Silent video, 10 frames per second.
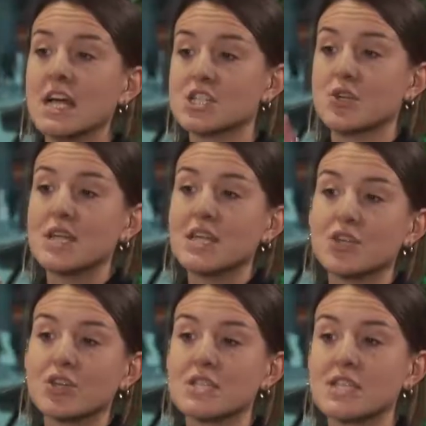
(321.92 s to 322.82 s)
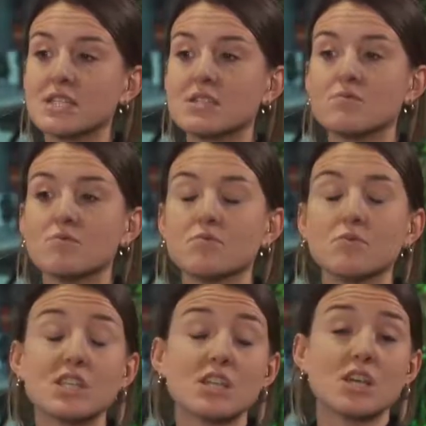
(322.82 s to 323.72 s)
And so here you can see some
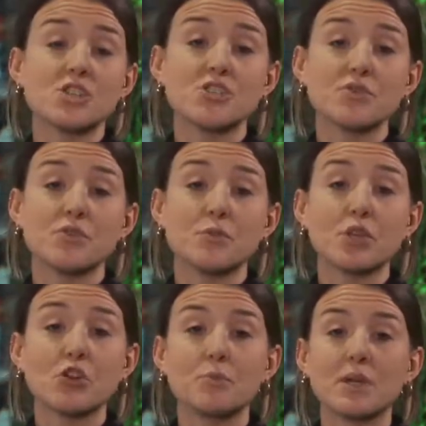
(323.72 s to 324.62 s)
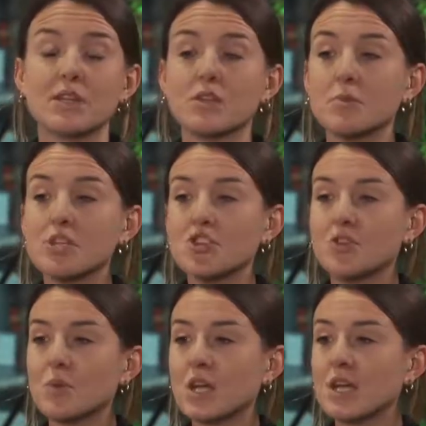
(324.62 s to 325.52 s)
research from the European Commission